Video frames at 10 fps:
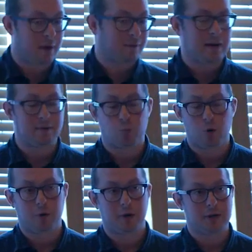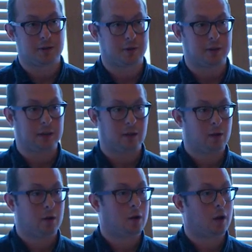My favorite one is the
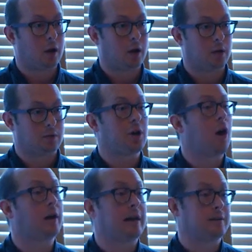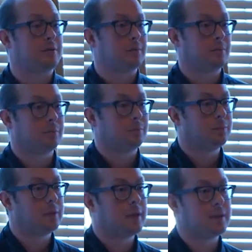Target
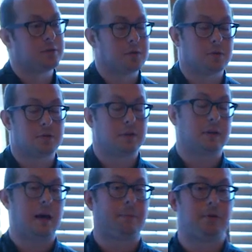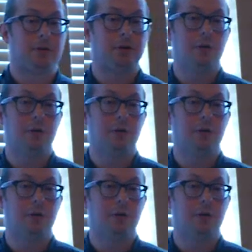incident that happened in the